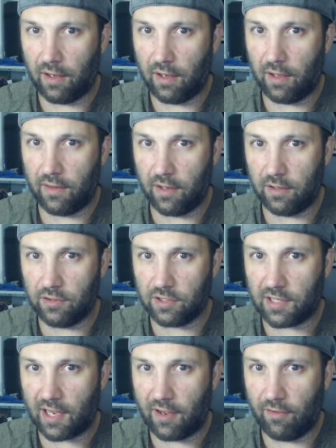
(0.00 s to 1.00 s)
and then just
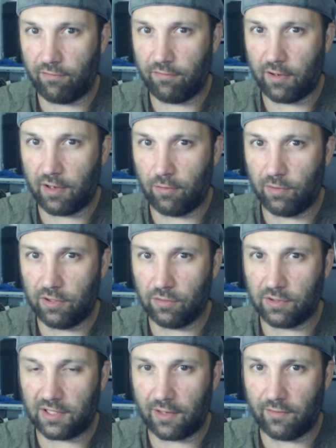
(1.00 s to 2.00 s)
have Windows
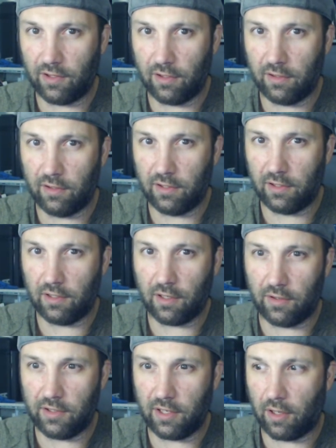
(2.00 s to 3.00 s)
7 on
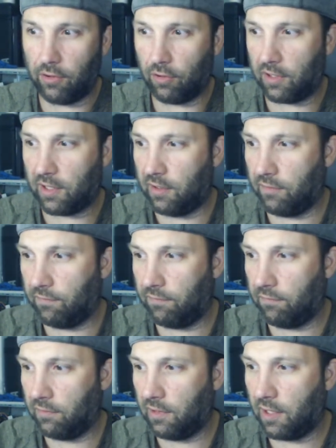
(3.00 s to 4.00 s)
the other kind of
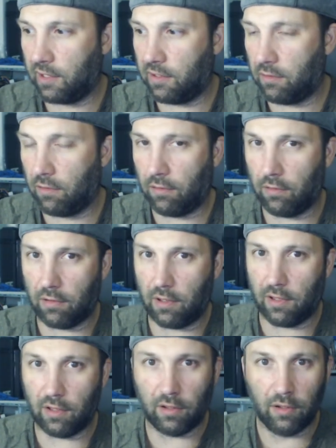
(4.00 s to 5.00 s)

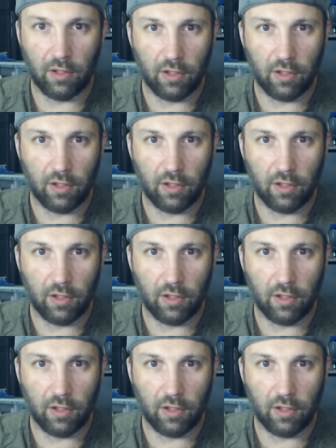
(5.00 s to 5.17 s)
luggier,